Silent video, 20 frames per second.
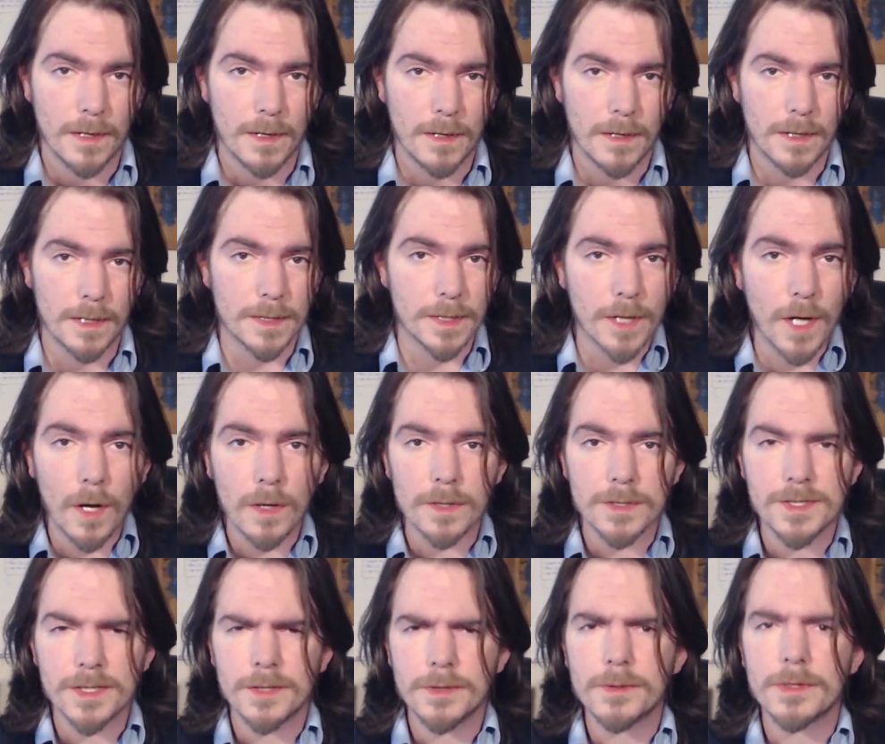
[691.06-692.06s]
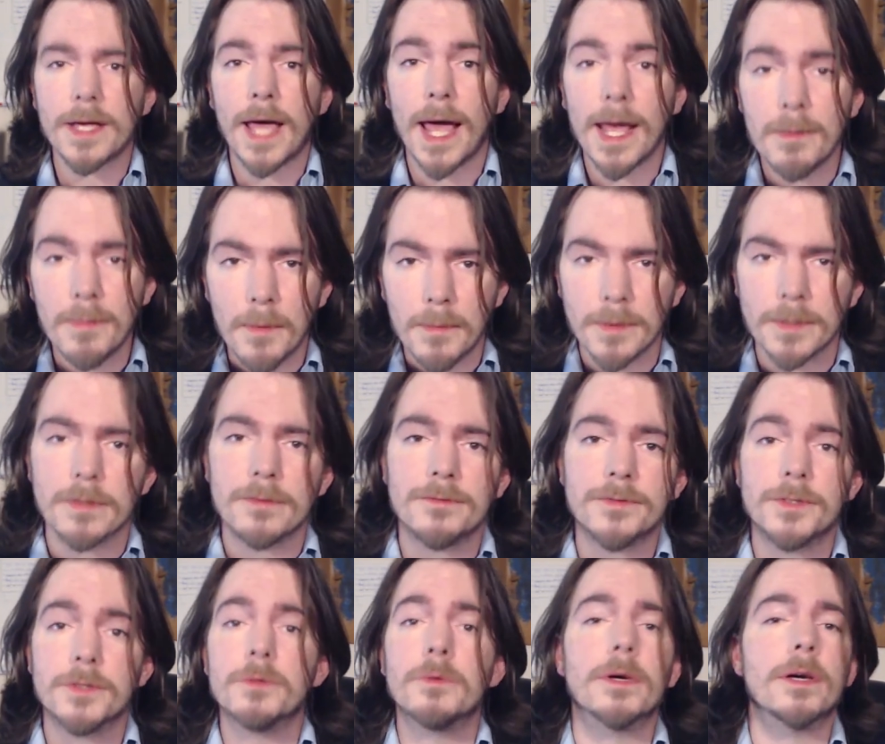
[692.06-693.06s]
and the knowledge that you're capable
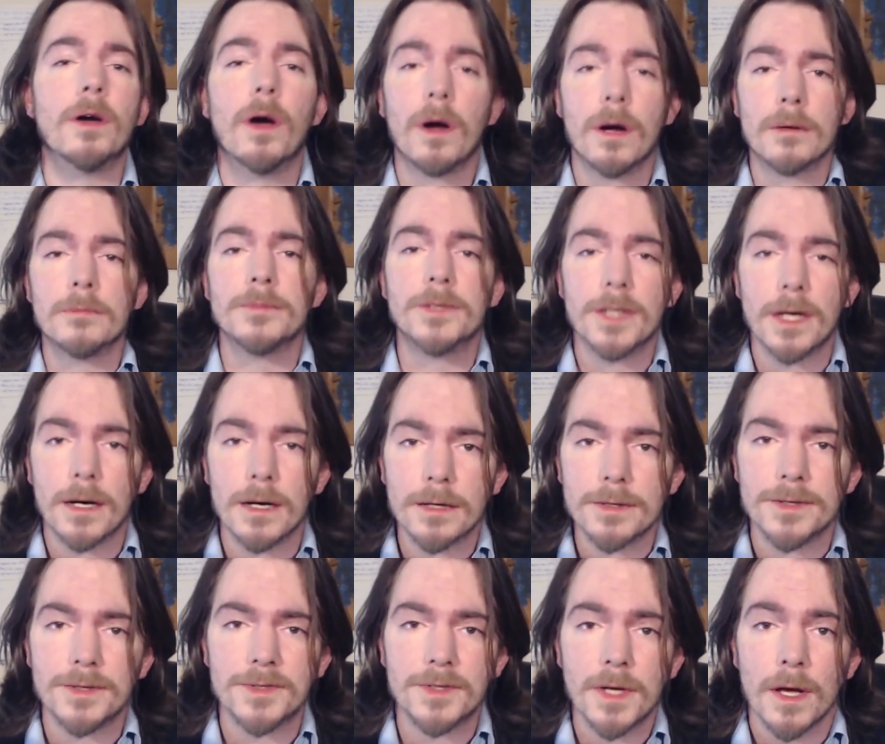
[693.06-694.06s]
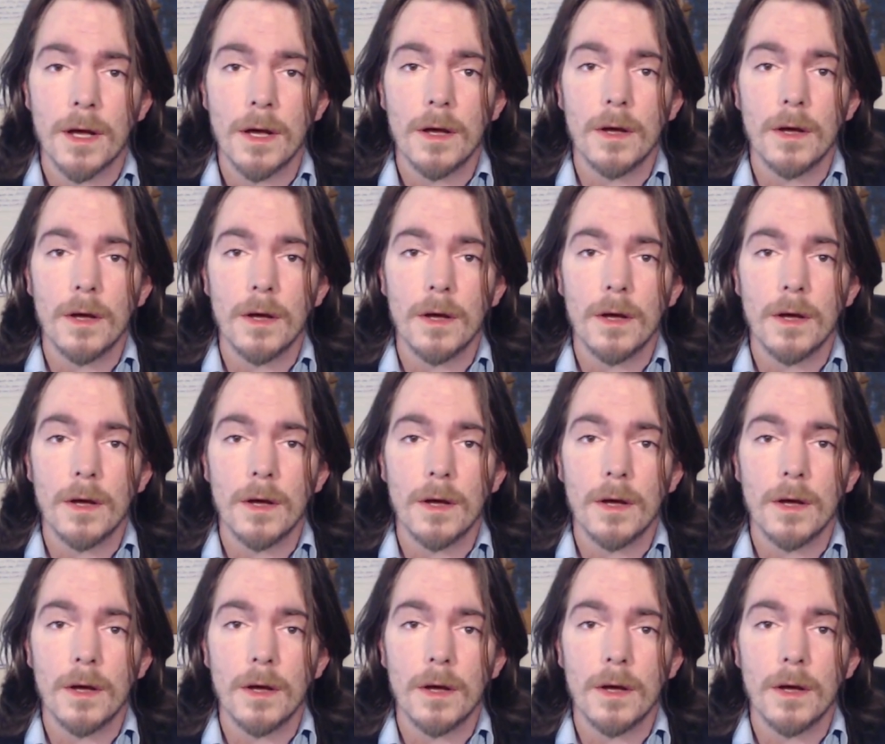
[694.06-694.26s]
of doing harm to others,